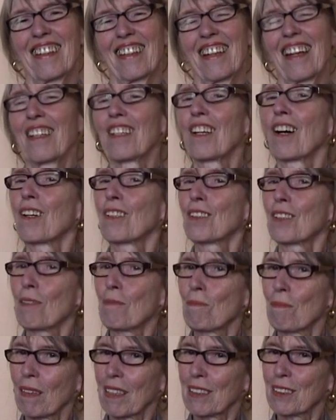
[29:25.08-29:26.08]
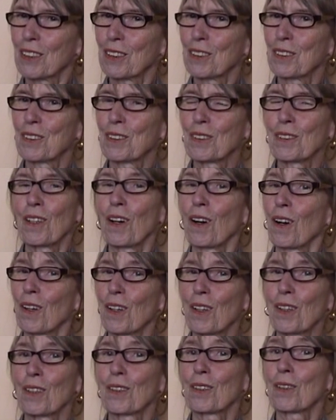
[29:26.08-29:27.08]
And all the best to
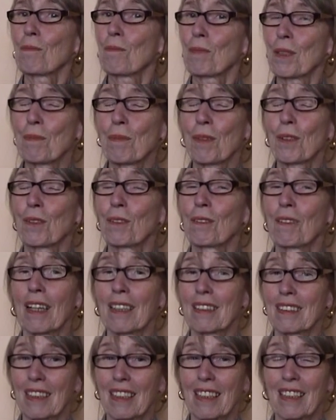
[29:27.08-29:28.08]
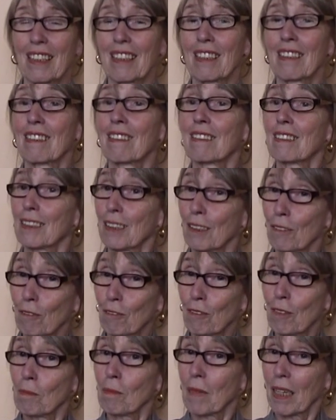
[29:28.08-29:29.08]
all the people who are taking the
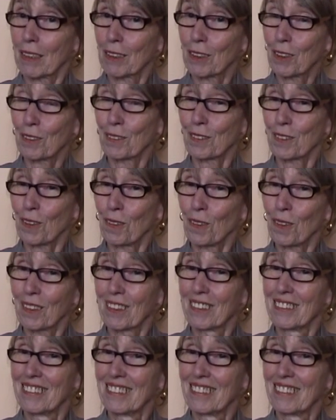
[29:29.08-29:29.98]
Silva Mind Control.